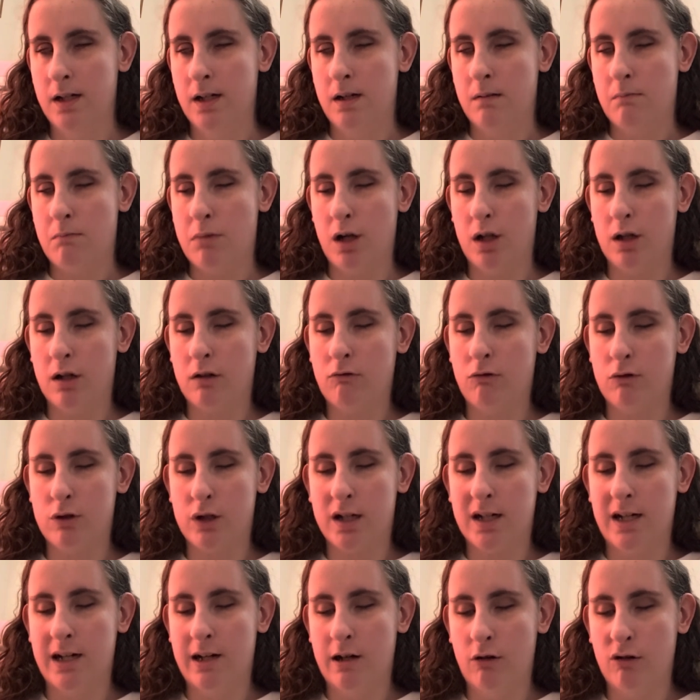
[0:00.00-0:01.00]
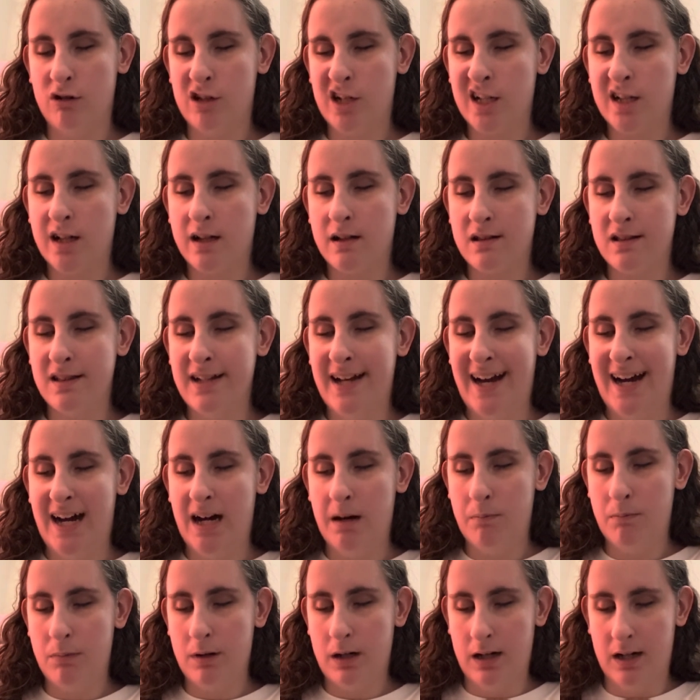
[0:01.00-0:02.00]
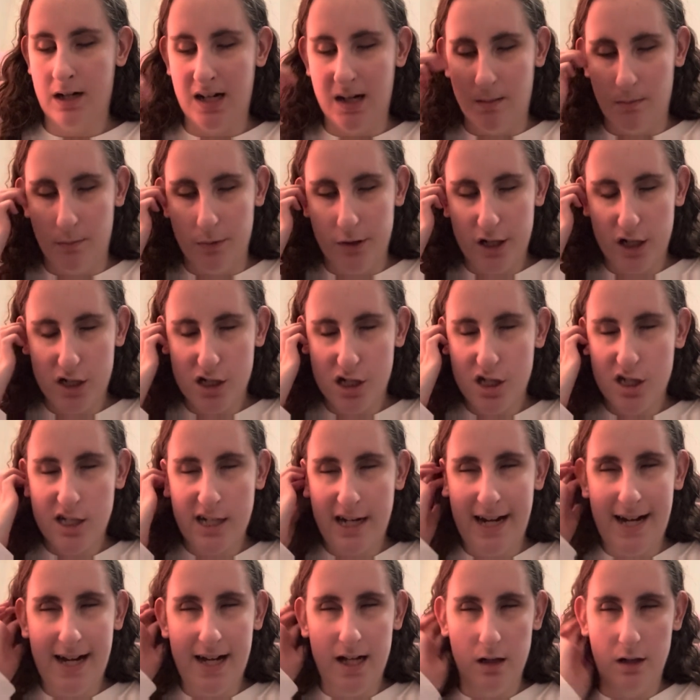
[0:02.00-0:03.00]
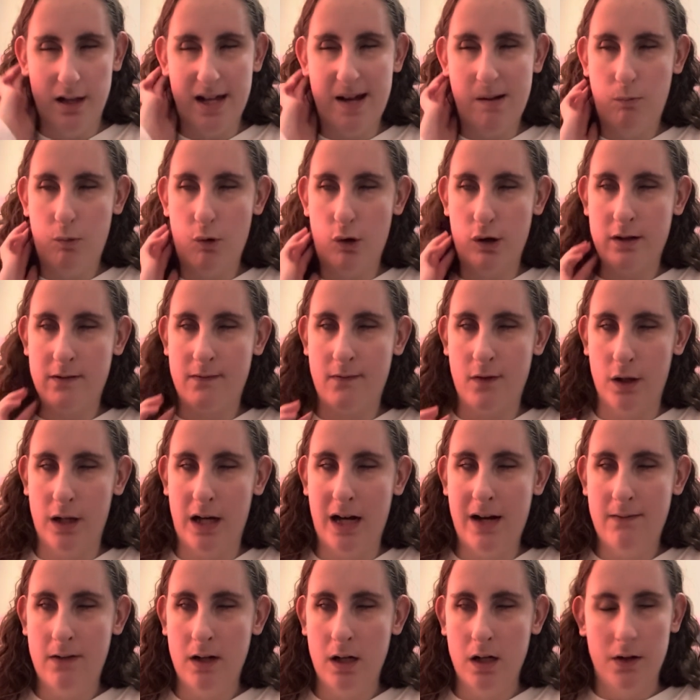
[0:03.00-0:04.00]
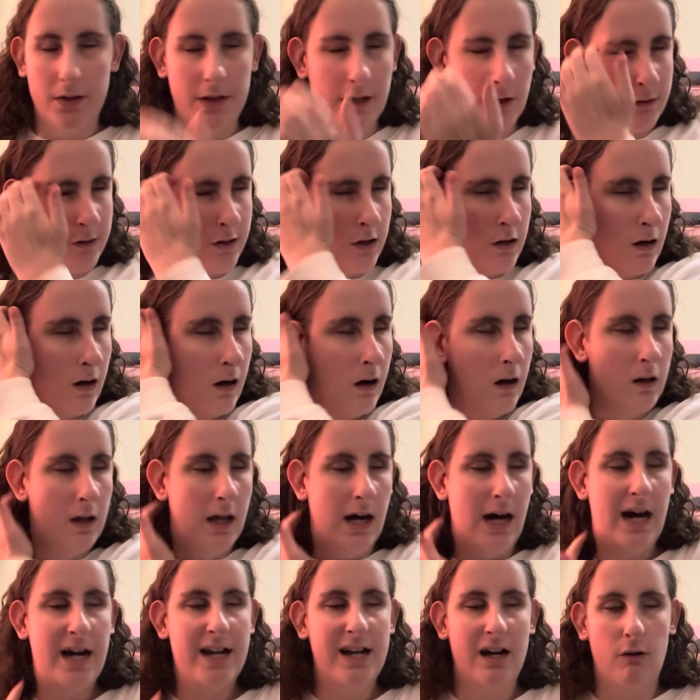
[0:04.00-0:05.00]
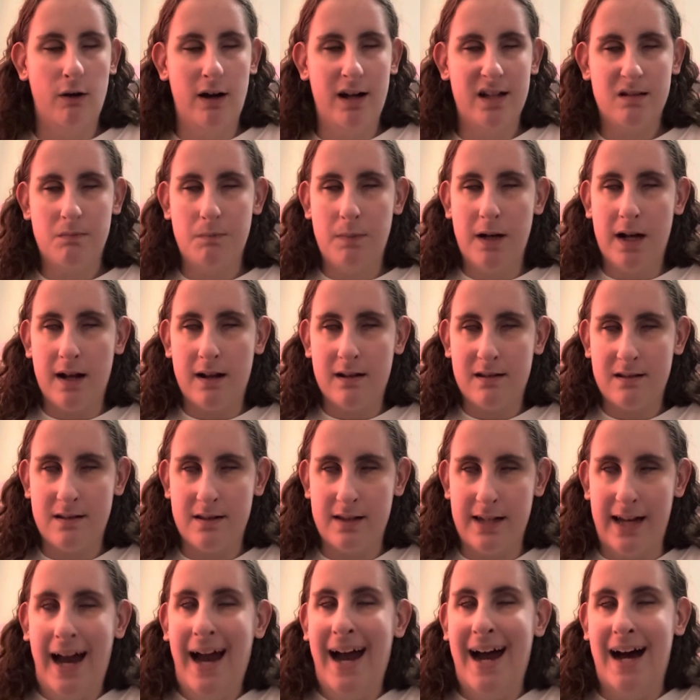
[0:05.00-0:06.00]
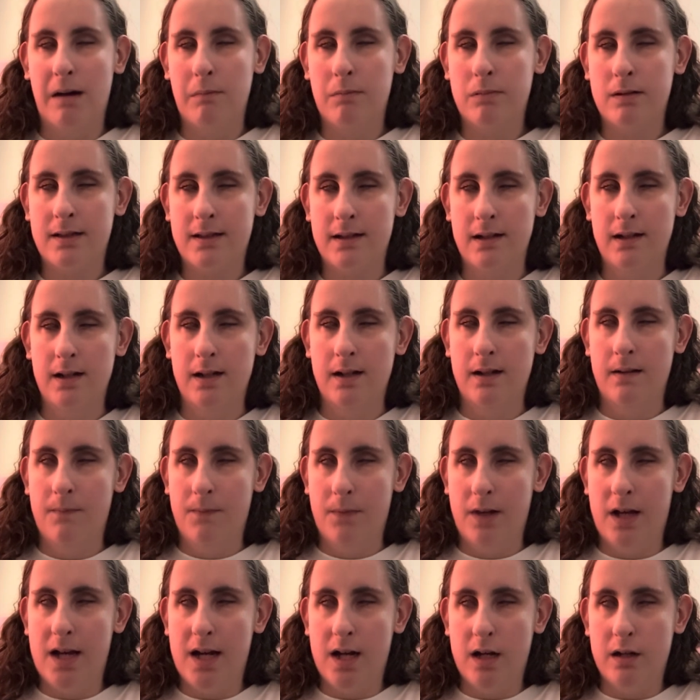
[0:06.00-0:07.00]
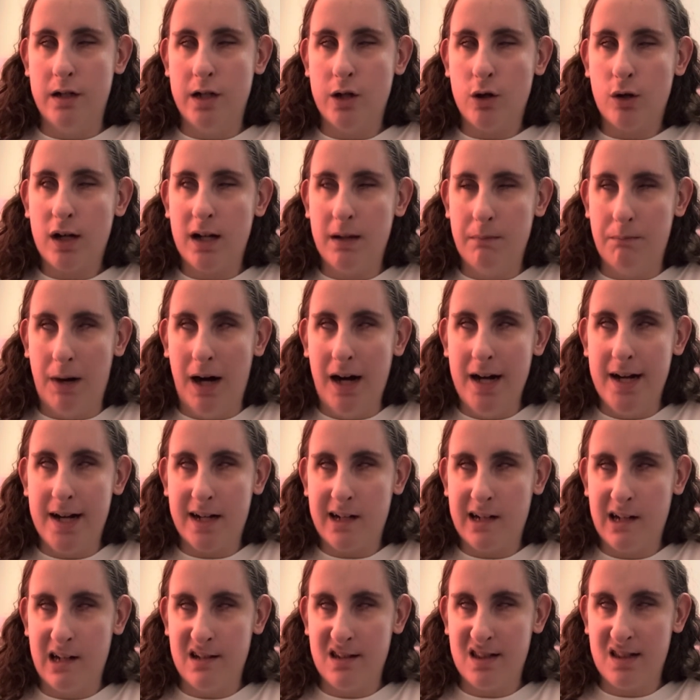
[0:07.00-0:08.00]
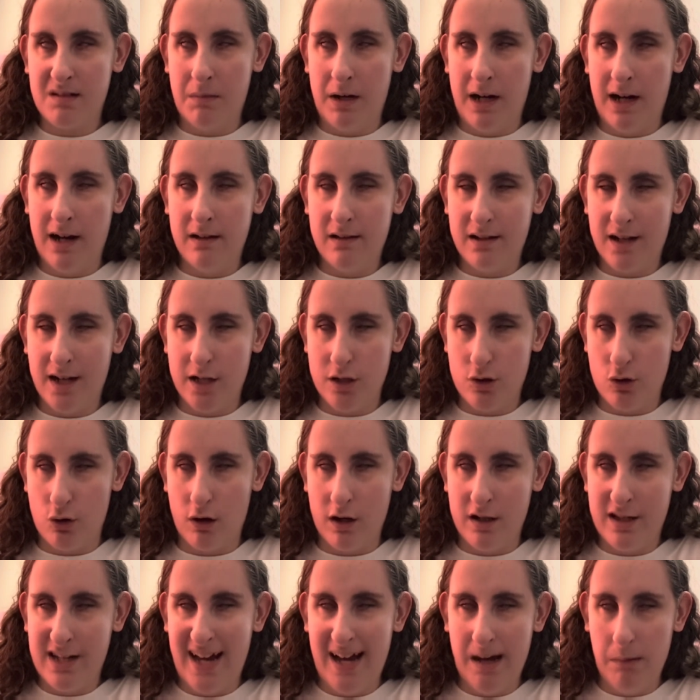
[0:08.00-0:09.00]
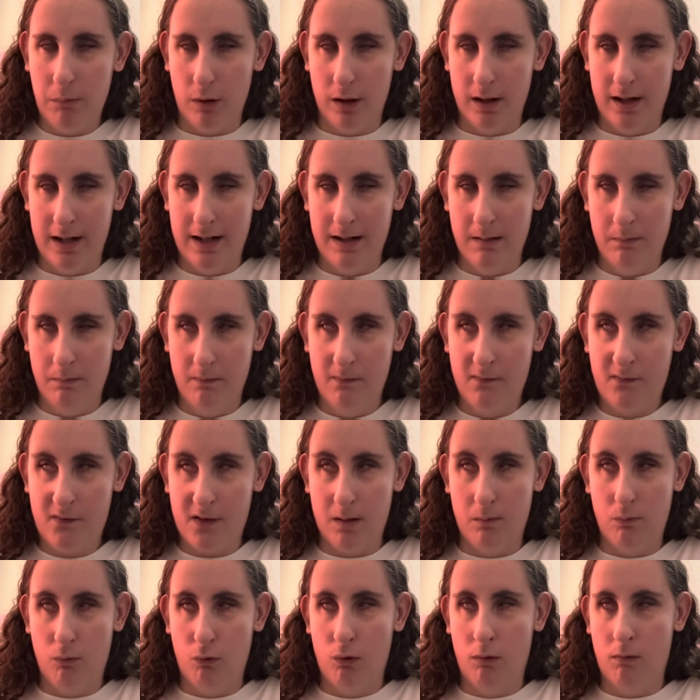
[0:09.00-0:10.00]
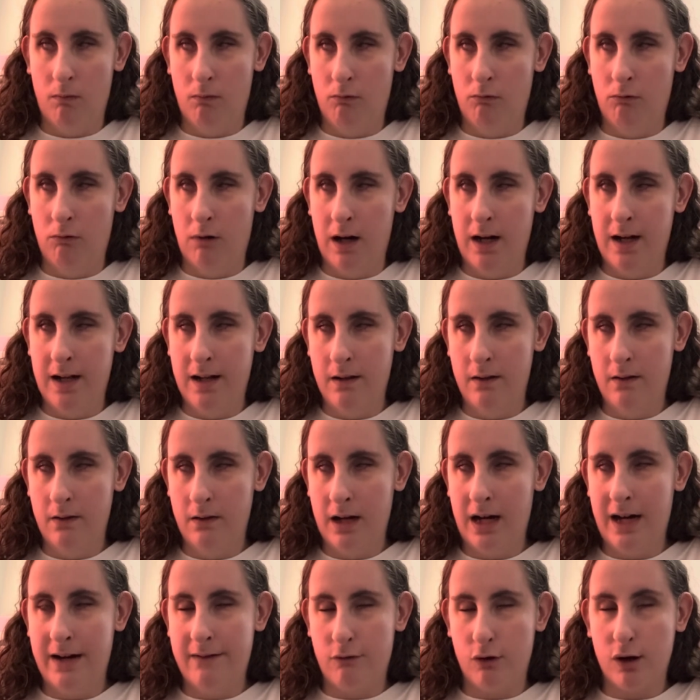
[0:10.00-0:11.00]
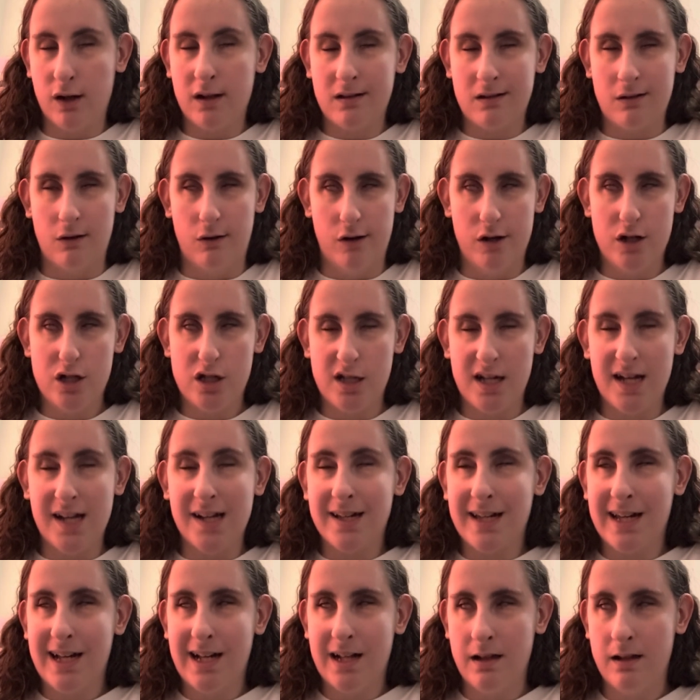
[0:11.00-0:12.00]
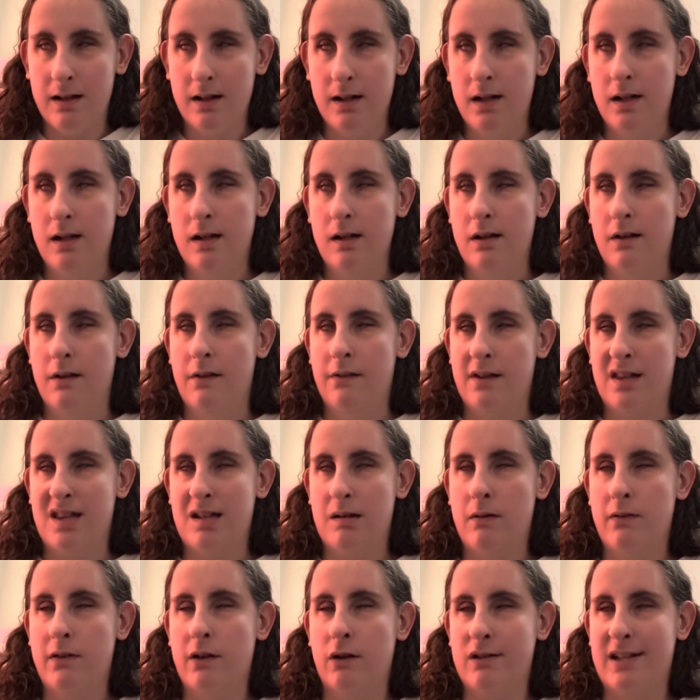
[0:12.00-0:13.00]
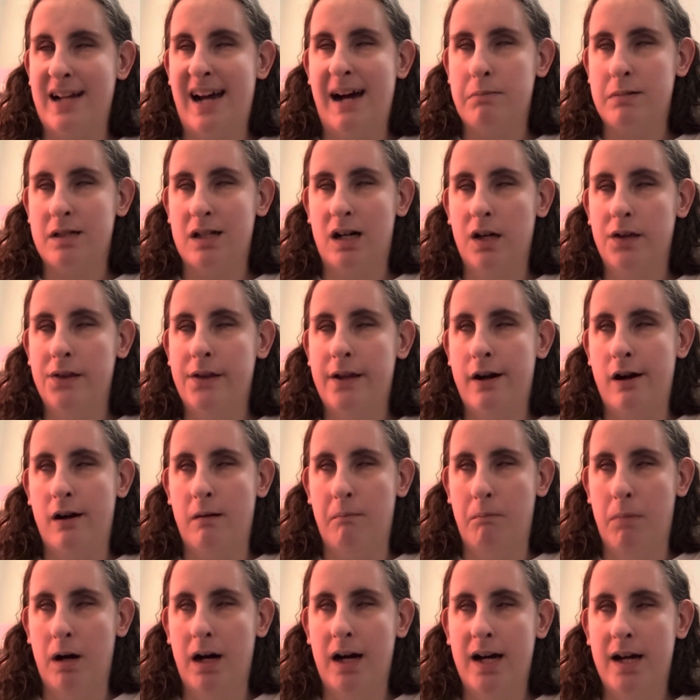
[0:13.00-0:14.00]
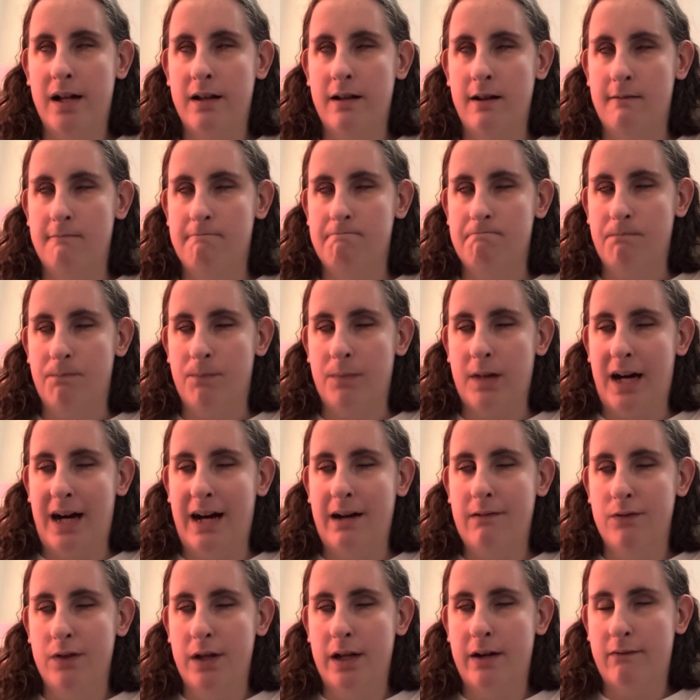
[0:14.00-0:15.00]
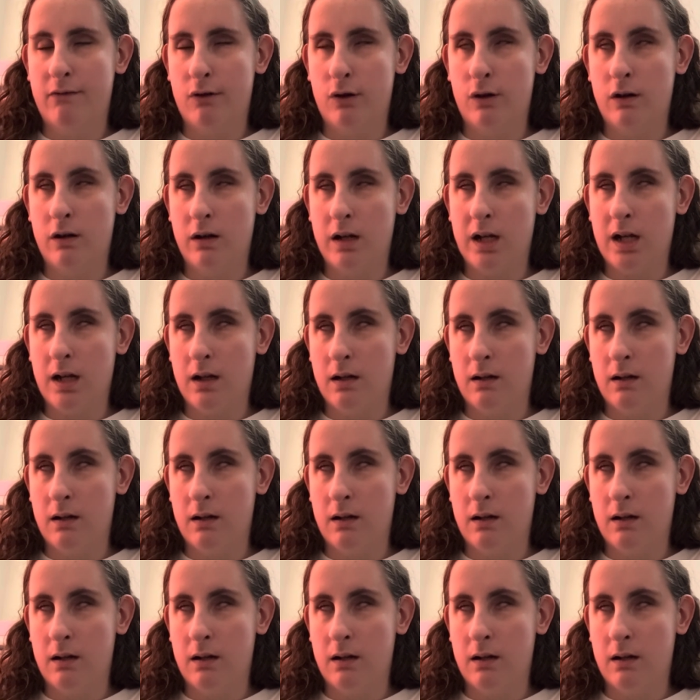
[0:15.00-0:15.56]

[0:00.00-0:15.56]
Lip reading: Perliqua to Go, TD Snap, Touch Chat, Lampwords for Life, those are all iOS-based apps. And you can buy a customized Android tablet, from what I've researched, and get some of those apps on there, but I've never